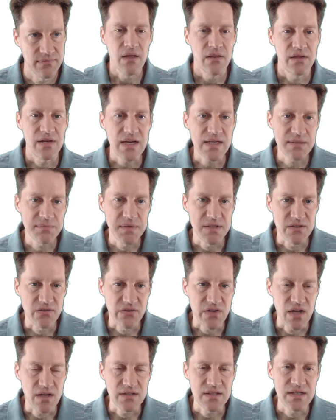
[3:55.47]
The next piece
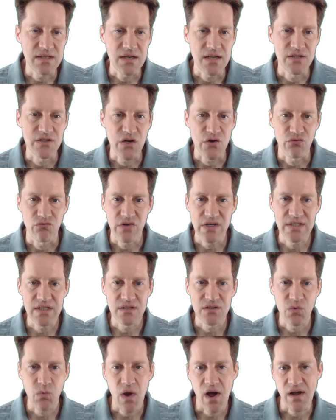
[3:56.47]
of content is
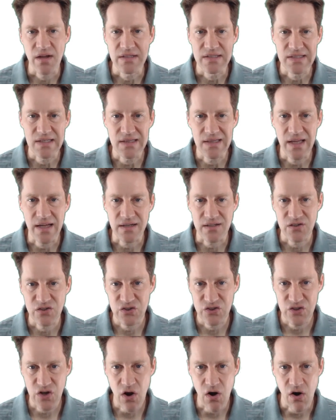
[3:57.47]
reasons why select
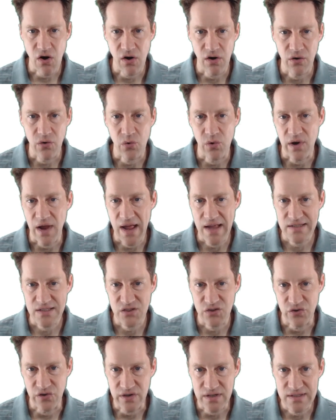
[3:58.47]
star or
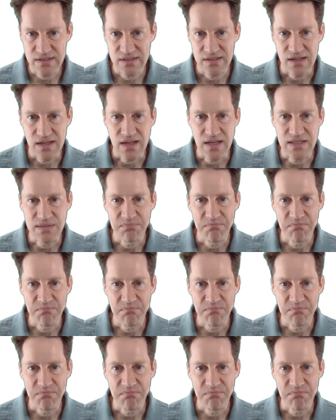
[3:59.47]
asterisk is